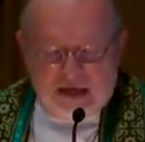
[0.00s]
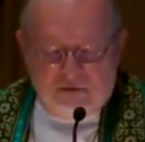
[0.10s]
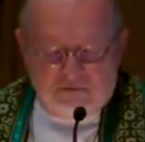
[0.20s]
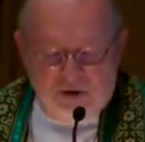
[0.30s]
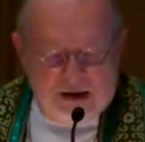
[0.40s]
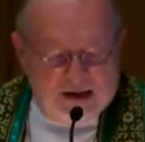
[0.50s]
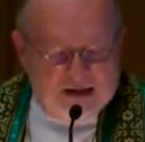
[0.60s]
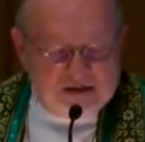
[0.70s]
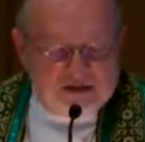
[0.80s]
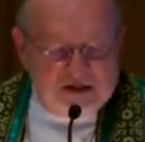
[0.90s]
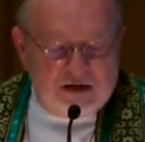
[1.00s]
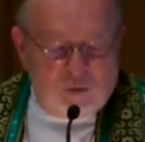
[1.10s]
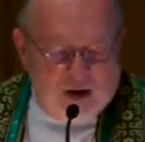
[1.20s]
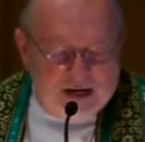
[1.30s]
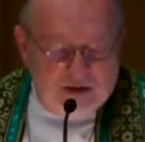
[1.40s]
and for us
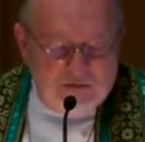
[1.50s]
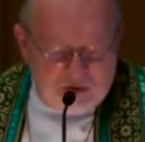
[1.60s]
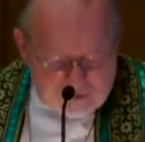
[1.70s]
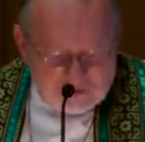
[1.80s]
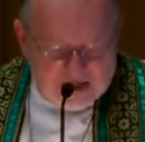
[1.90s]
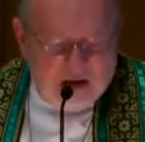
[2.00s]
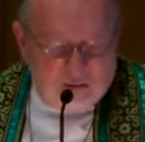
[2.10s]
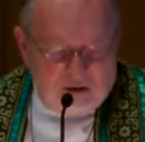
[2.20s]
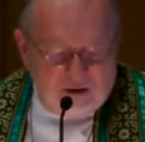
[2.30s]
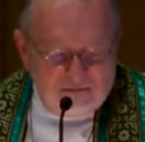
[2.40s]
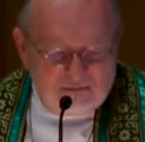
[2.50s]
awaiting the new temple.